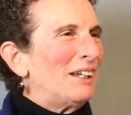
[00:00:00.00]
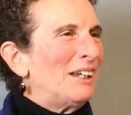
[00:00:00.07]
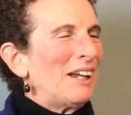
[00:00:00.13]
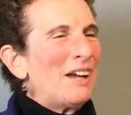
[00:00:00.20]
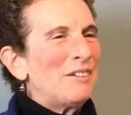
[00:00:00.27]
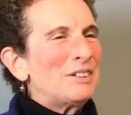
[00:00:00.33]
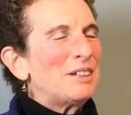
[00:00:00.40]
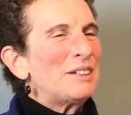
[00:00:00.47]
And I
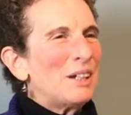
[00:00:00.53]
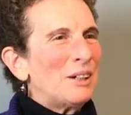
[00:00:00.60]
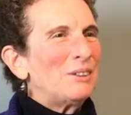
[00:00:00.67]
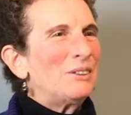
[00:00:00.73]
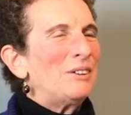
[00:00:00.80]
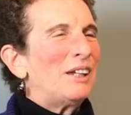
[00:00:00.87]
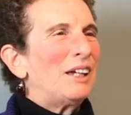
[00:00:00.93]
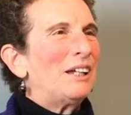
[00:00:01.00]
have to tell
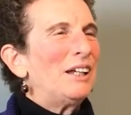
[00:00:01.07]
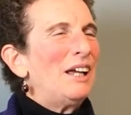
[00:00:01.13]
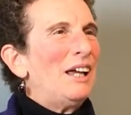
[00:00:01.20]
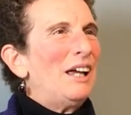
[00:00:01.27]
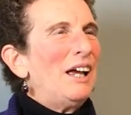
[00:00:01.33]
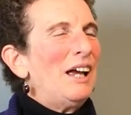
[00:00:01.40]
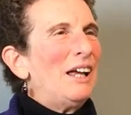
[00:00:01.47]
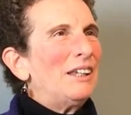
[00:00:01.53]
you
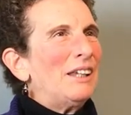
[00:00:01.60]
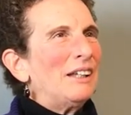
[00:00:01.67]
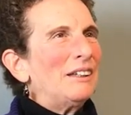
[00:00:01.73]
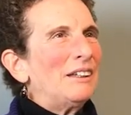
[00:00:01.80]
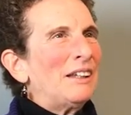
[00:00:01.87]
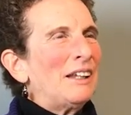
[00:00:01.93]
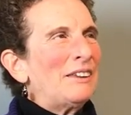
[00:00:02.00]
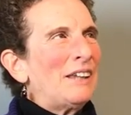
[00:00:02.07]

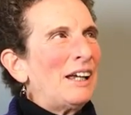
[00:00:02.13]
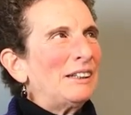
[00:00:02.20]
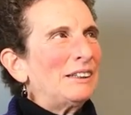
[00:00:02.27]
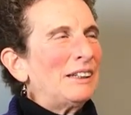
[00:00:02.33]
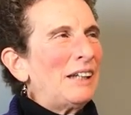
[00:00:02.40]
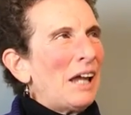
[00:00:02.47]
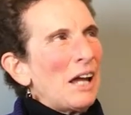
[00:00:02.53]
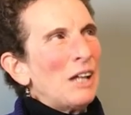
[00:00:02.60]
that
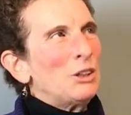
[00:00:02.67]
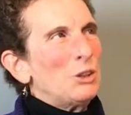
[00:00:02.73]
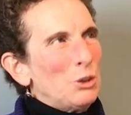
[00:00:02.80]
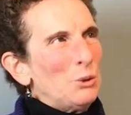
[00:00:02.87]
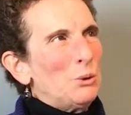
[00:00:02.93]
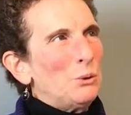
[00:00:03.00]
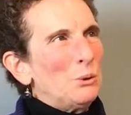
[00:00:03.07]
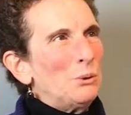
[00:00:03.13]

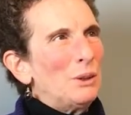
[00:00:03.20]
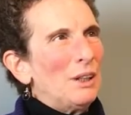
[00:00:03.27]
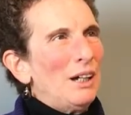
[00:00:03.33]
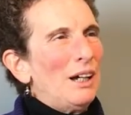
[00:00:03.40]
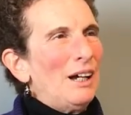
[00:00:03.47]
can-do